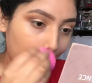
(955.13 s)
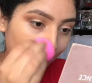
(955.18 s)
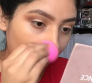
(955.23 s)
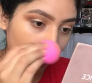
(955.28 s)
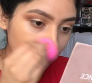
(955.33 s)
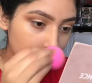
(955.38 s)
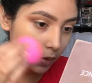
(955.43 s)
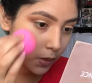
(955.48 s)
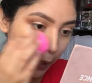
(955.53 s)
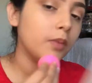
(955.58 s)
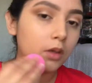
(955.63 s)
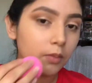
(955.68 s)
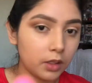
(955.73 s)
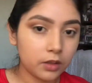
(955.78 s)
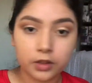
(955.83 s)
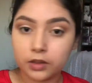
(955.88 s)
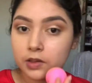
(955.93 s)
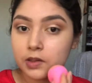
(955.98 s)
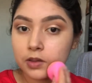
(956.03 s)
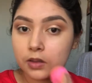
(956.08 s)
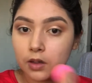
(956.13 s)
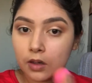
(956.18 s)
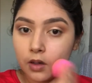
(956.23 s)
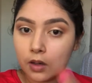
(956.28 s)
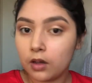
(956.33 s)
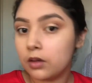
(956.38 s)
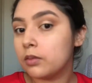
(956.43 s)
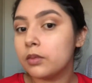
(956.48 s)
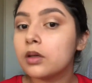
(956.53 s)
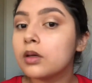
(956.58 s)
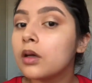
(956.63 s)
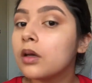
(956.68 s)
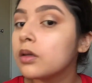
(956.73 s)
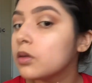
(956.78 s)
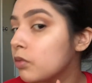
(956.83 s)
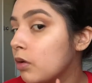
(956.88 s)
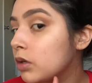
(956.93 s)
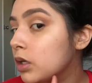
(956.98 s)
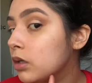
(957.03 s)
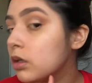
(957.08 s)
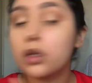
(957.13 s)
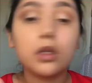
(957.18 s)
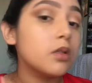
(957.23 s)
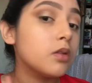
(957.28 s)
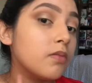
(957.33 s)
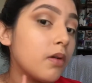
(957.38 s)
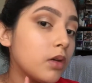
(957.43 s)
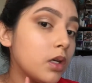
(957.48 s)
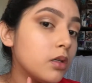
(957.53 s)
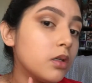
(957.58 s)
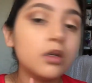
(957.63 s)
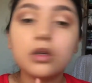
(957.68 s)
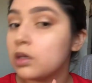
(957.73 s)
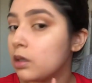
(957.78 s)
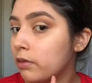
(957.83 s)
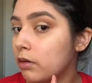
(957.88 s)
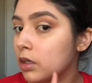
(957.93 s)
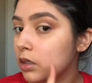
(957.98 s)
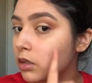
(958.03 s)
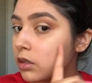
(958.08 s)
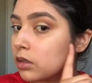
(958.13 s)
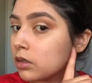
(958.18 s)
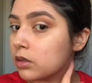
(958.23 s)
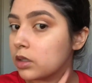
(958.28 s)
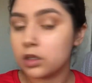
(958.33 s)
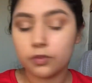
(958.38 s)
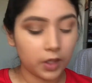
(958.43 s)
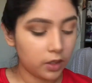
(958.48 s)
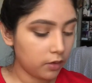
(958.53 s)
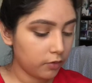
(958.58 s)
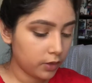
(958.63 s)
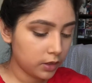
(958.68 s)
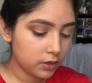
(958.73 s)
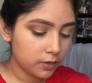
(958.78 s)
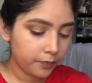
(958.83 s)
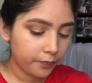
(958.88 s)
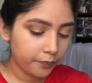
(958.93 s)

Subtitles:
Maybe keep going. A little bit more just to build it up.